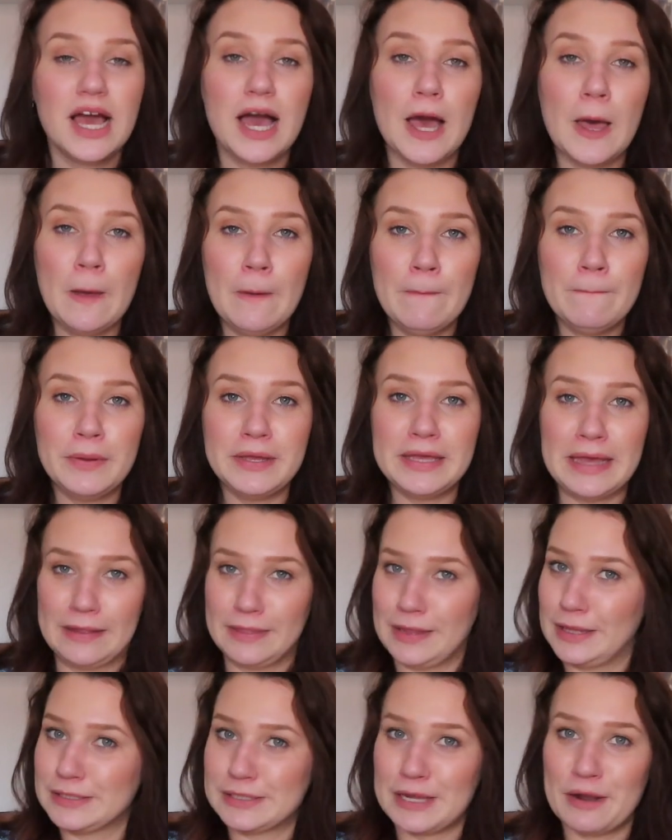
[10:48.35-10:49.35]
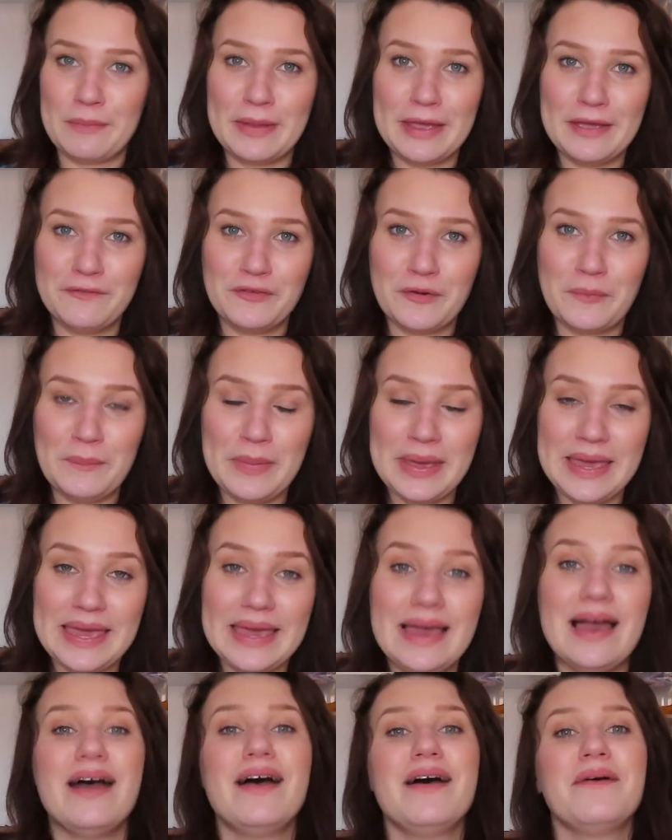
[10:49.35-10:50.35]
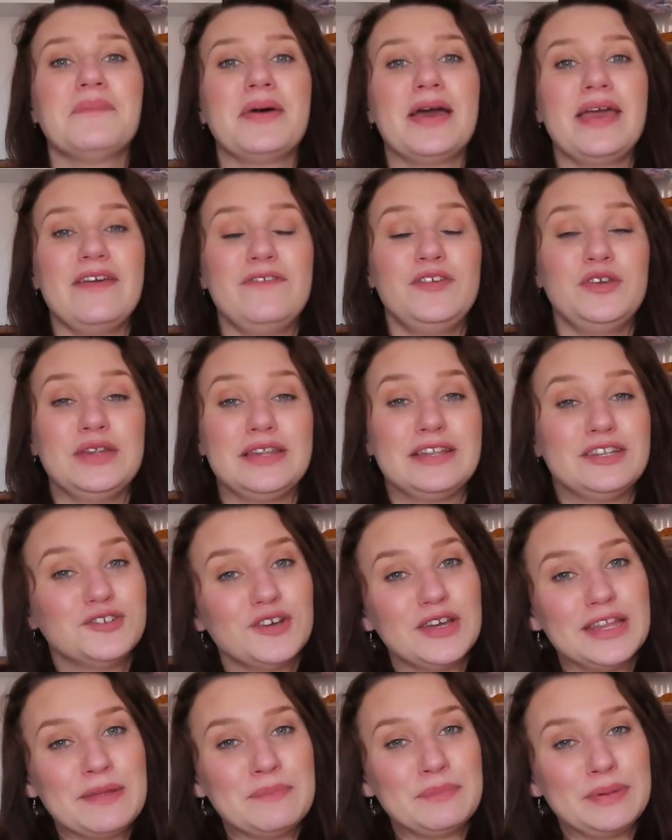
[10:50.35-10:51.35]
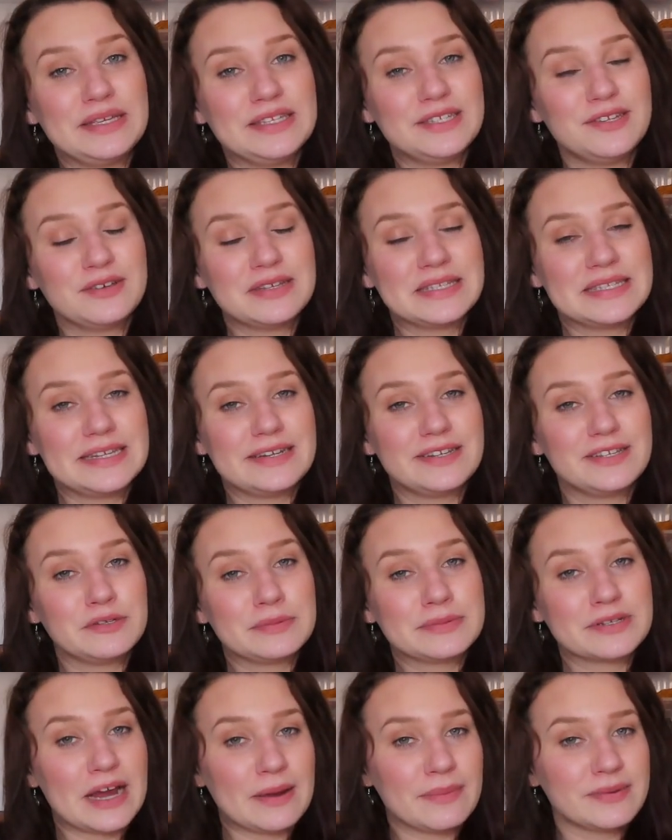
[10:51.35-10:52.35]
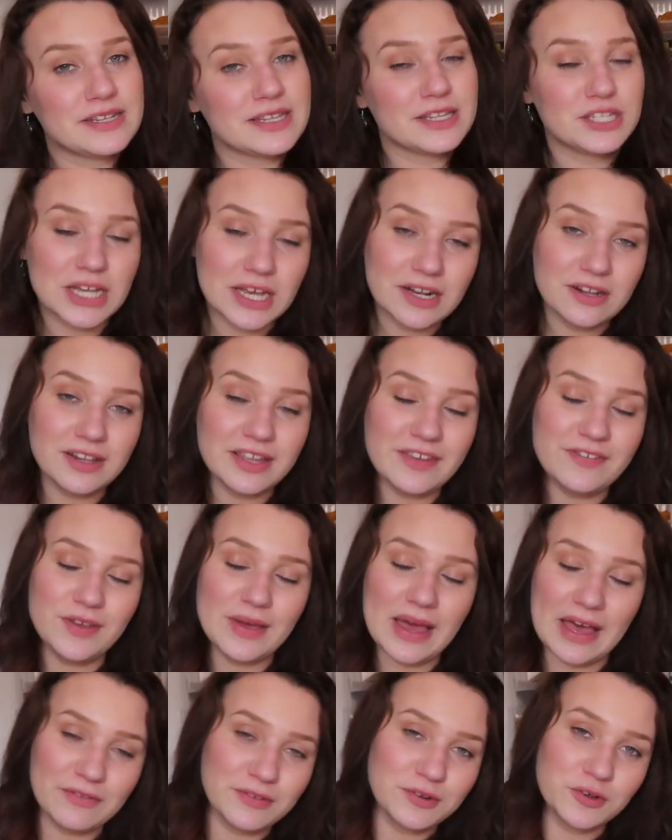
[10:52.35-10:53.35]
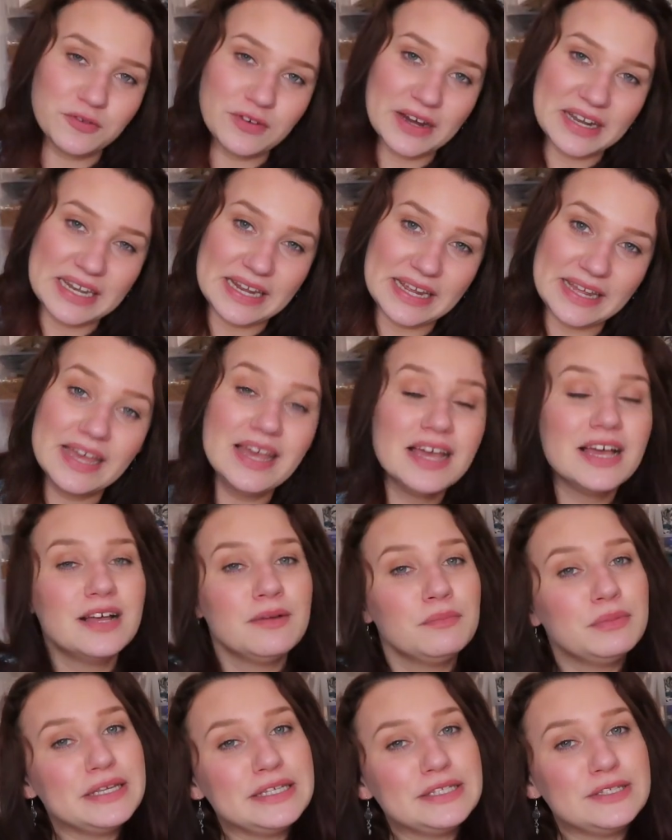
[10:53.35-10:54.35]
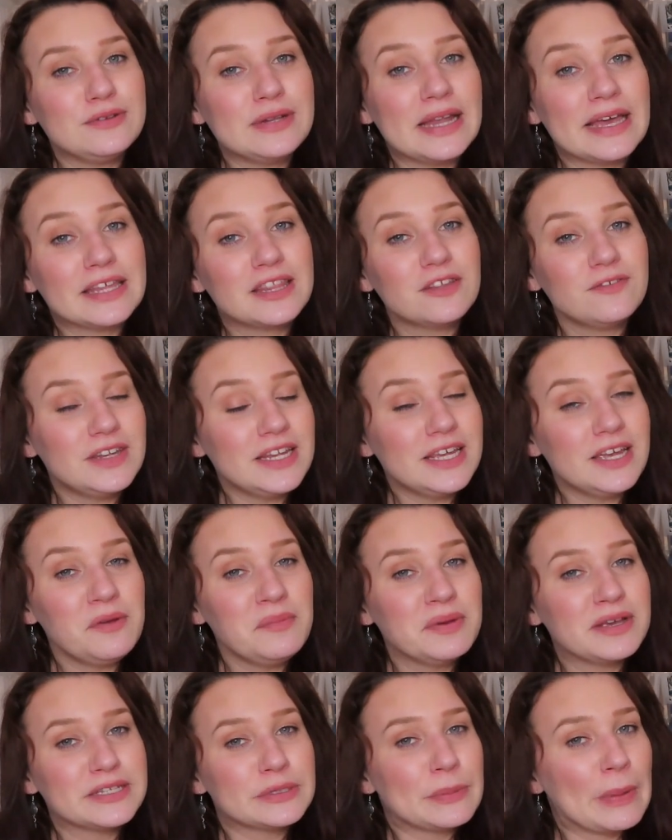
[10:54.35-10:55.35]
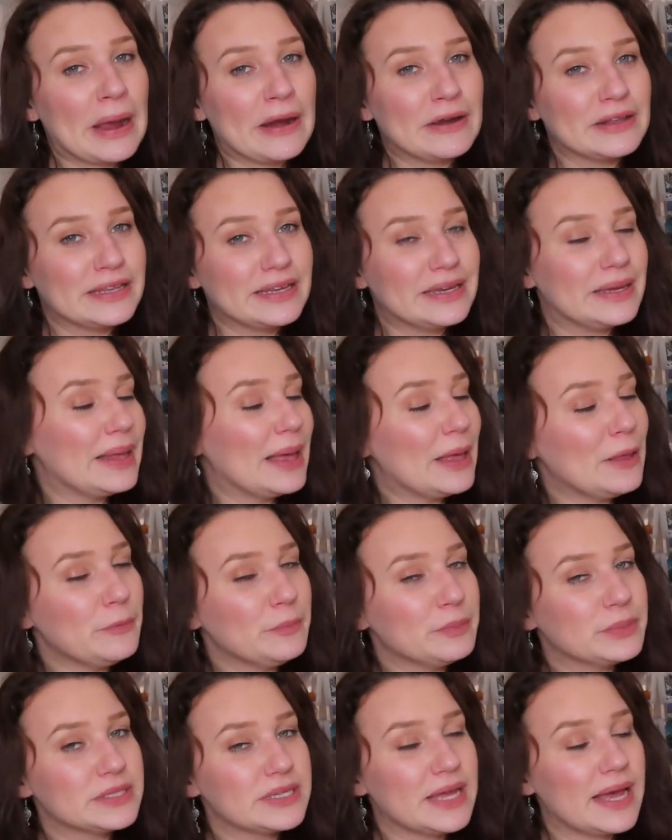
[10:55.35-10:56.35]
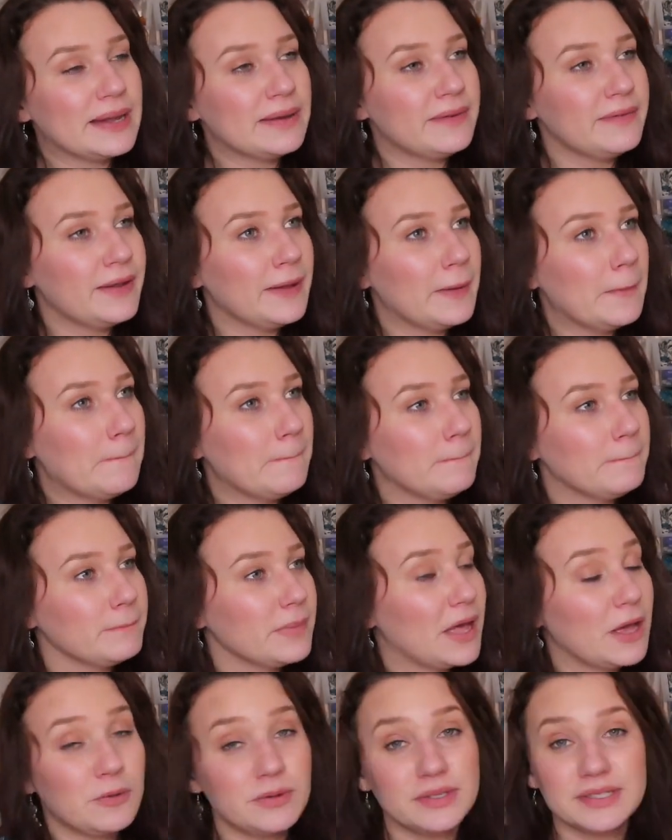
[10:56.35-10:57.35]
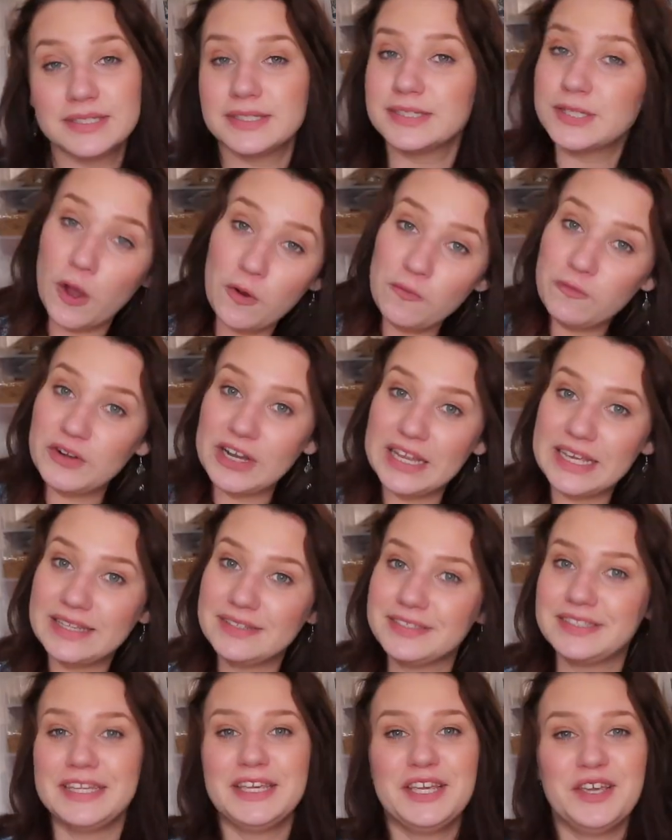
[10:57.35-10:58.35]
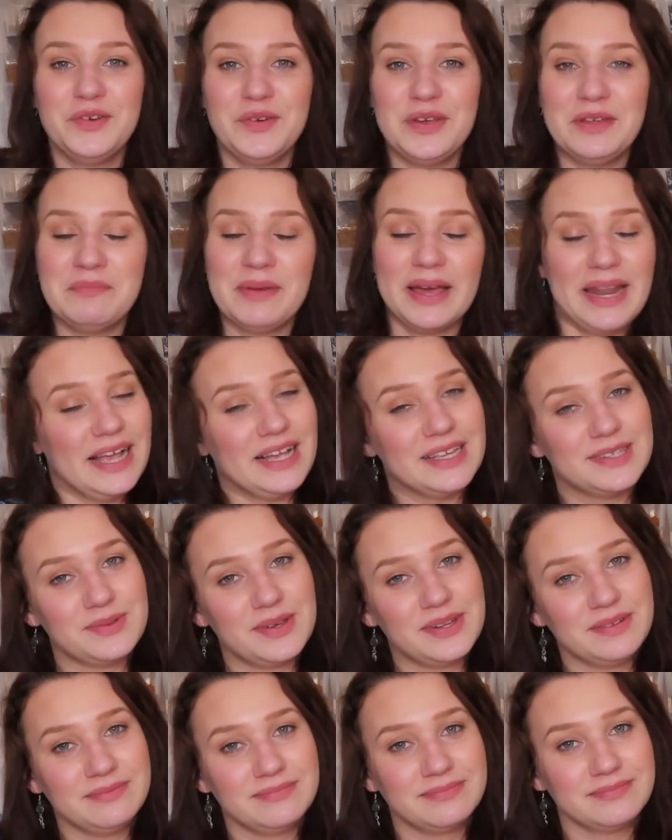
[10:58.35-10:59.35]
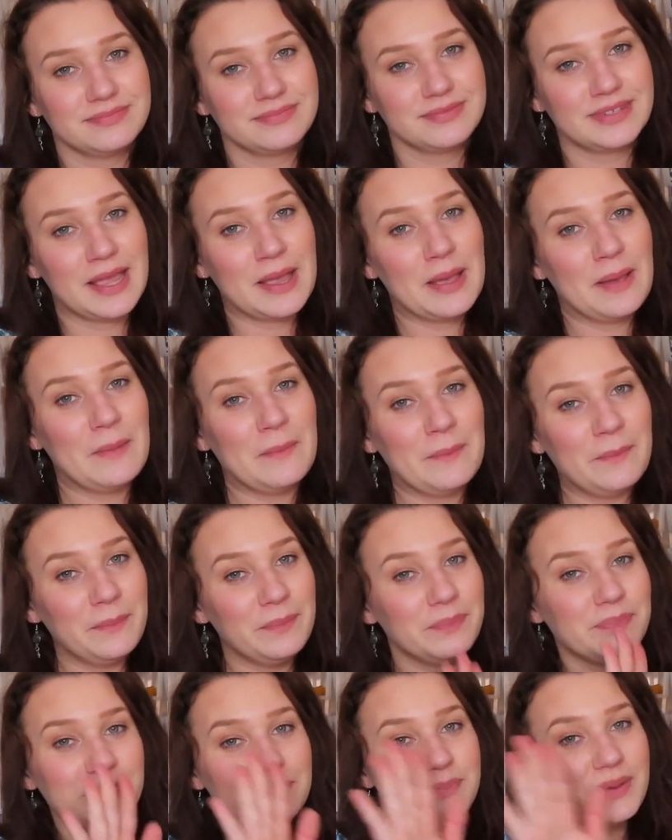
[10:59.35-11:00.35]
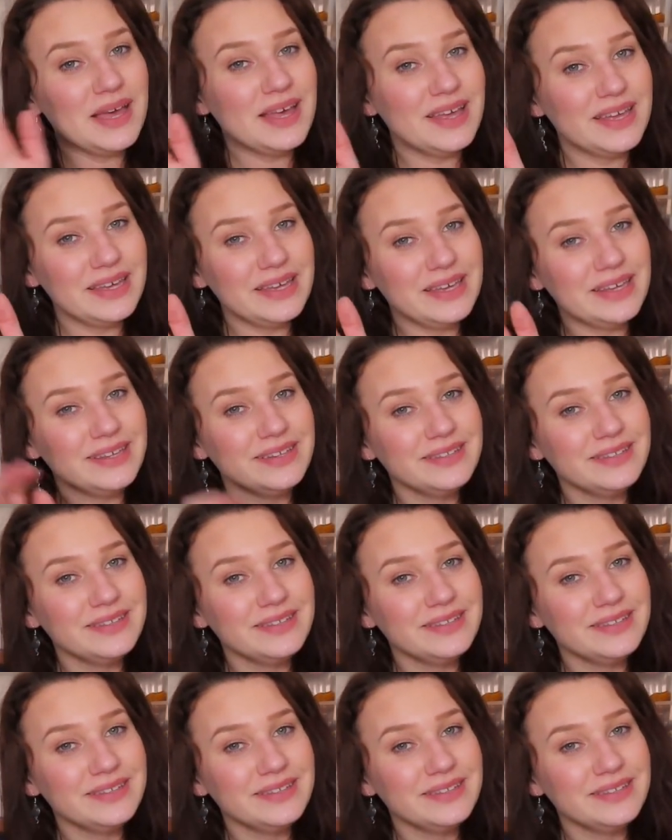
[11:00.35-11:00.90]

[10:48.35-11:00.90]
Um, but yeah, that's going to be it from me. Um, if you did enjoy it, then please do consider subscribing to the channel. If you haven't already, please do like the video because apparently it helps. And um, I will hopefully see you in my next one. Bye!